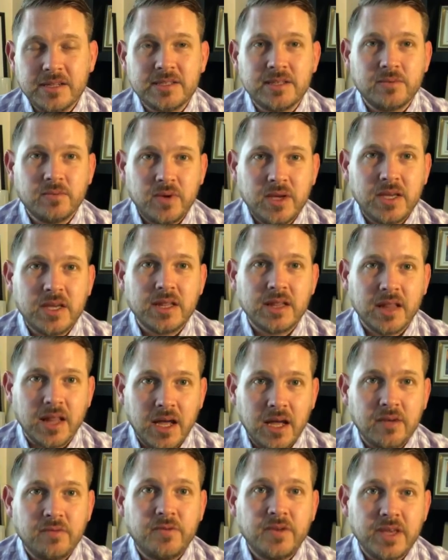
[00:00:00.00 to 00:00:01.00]
that we can
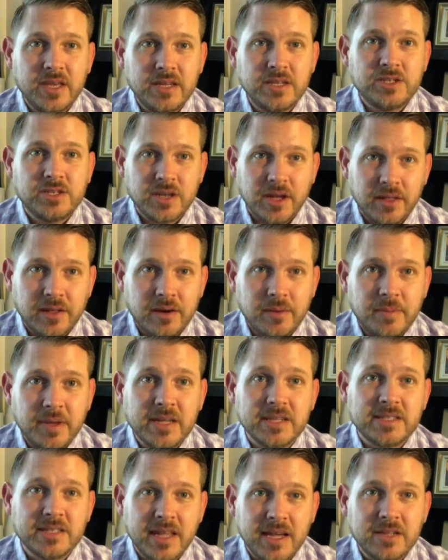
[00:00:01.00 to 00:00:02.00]
love each other
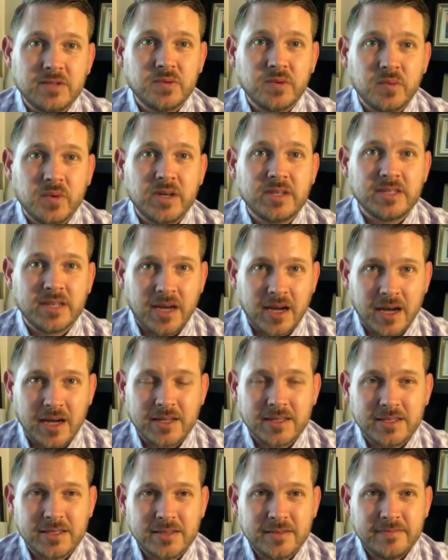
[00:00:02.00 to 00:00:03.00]
because that's what we're taught.